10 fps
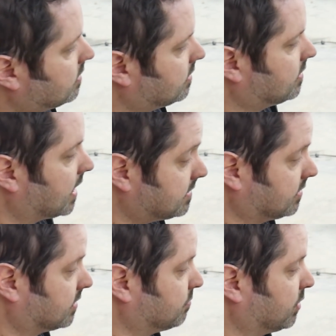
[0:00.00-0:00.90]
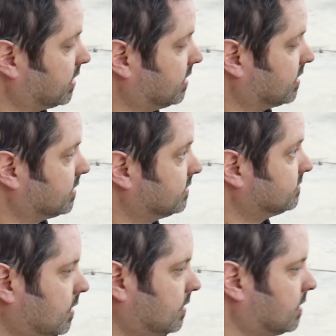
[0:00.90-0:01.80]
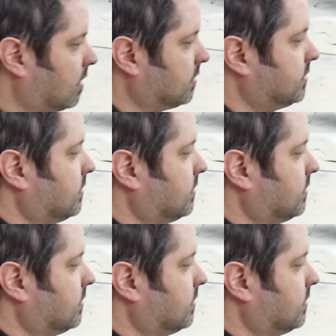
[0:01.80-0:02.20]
that's looking pretty good. Then also